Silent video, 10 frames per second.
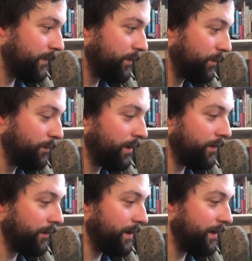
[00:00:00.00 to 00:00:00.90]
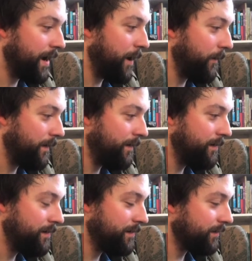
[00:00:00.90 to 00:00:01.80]
We'd better head out.
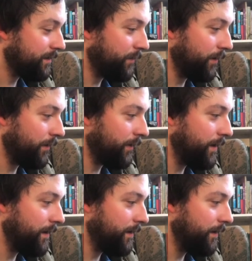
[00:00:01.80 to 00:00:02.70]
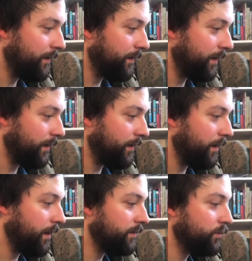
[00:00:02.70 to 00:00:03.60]
It's very late, getting
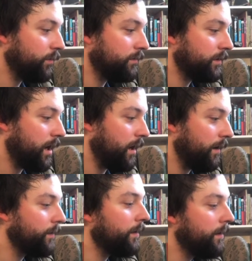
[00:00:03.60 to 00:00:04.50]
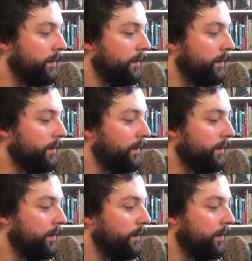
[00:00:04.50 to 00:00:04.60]
on toward dawn.